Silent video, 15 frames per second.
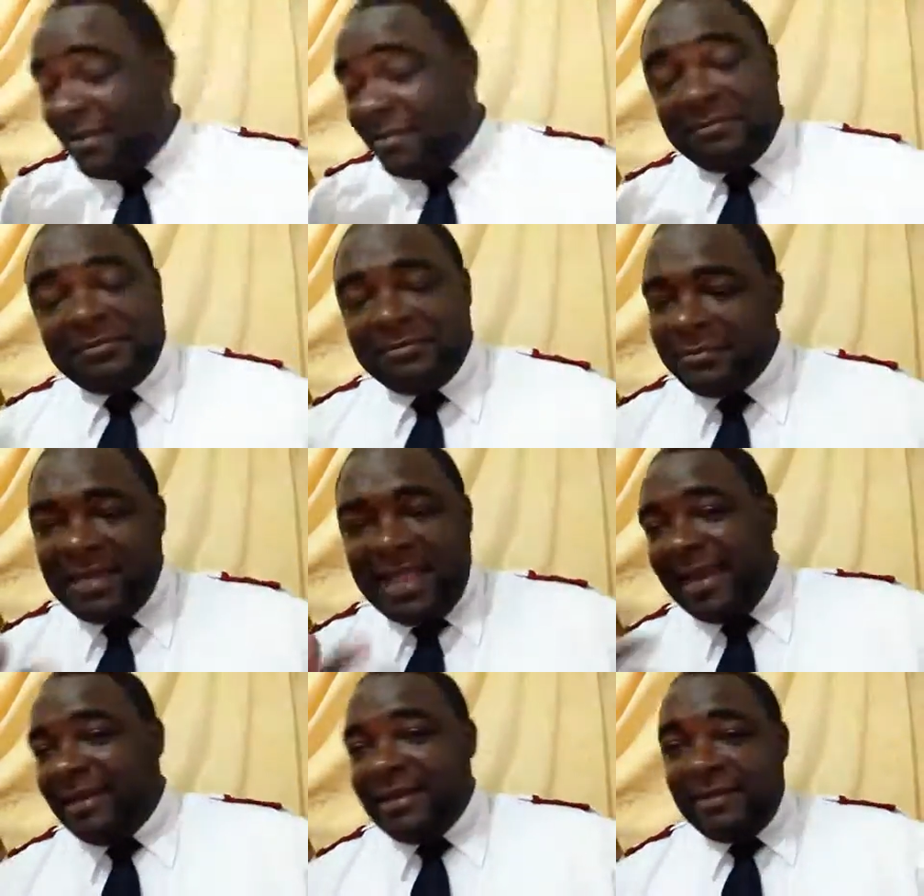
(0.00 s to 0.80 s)
is
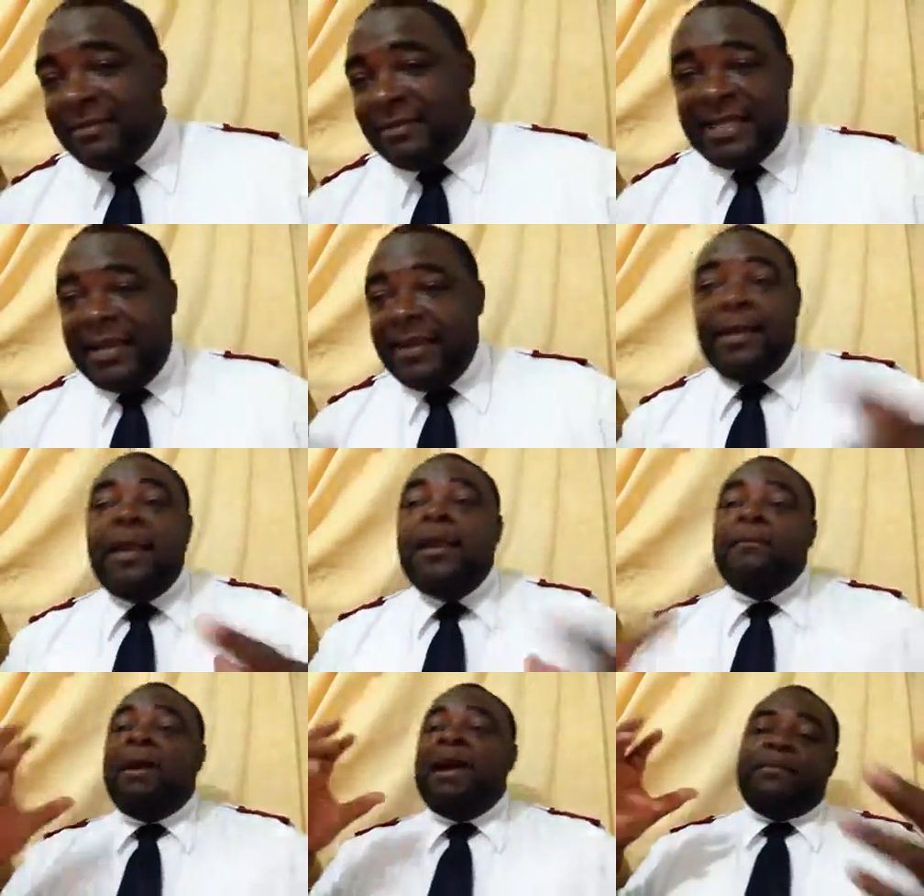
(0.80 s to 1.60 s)
is
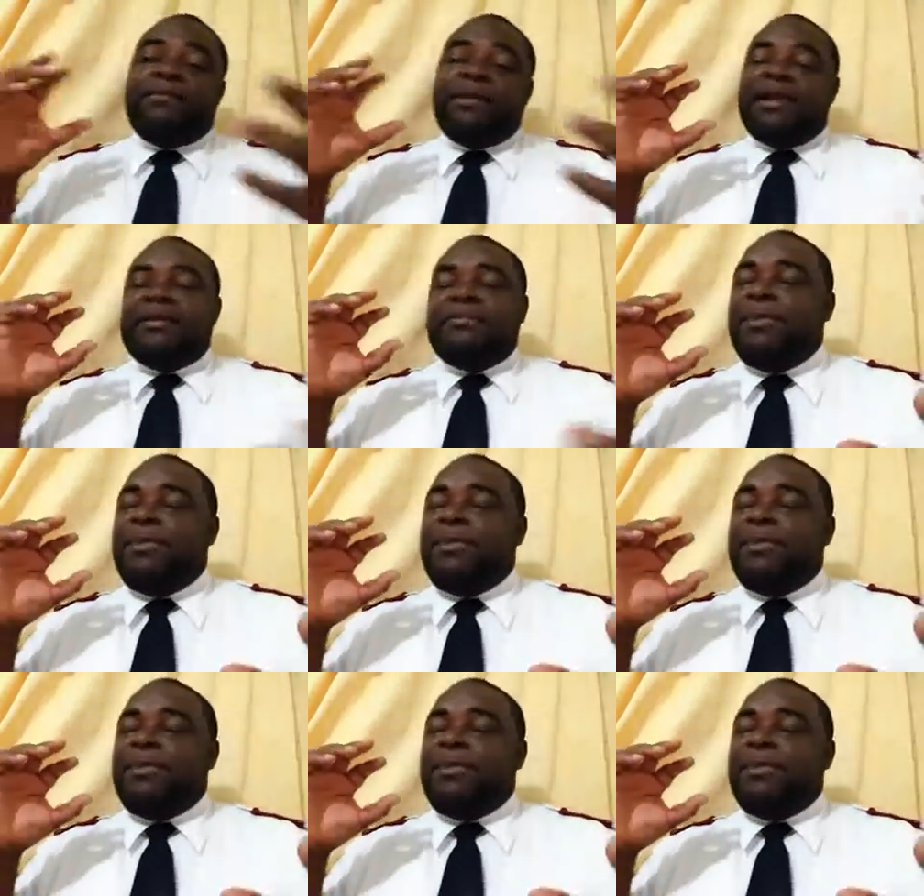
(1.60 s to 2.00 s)
is the